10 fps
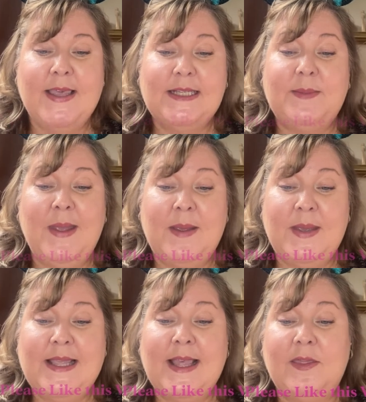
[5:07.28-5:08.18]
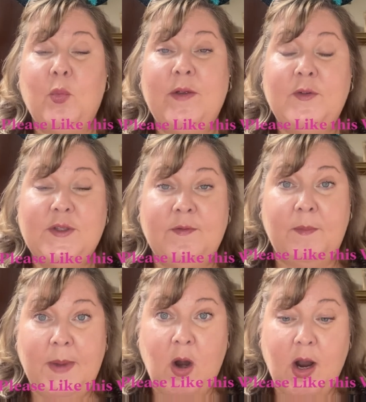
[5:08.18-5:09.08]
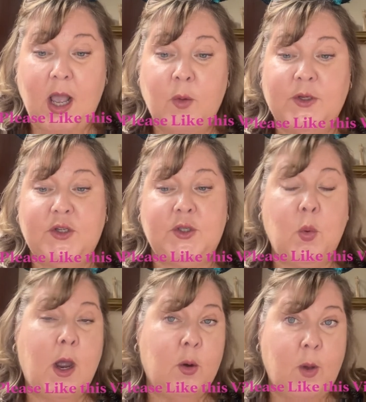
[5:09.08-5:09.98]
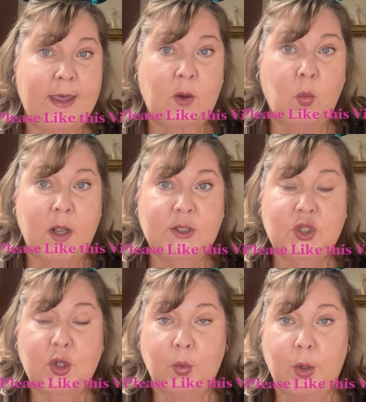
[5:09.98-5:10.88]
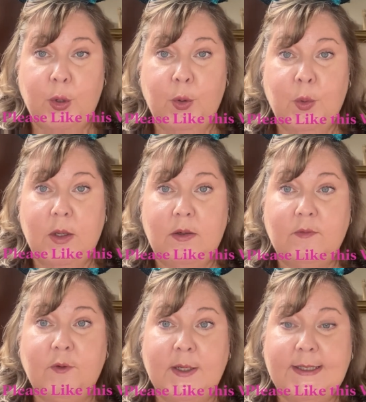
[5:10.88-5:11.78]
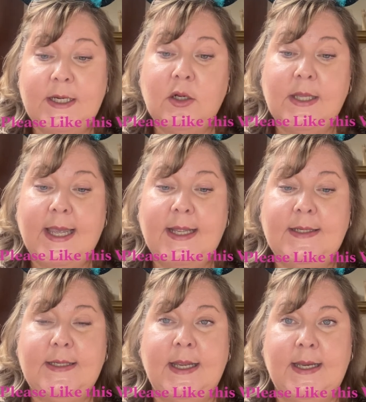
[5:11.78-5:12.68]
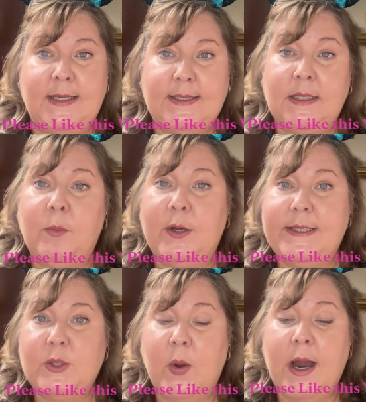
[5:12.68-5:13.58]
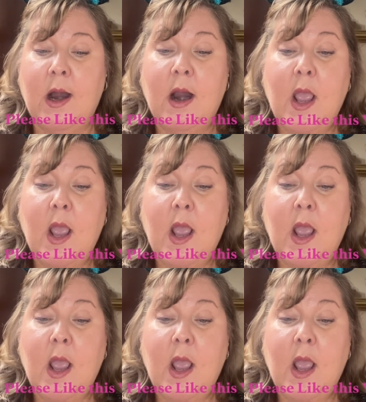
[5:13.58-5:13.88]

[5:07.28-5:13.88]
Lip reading: this may mean that the Rivers of America, which is the waterway that runs through Frontierland and into Liberty Square,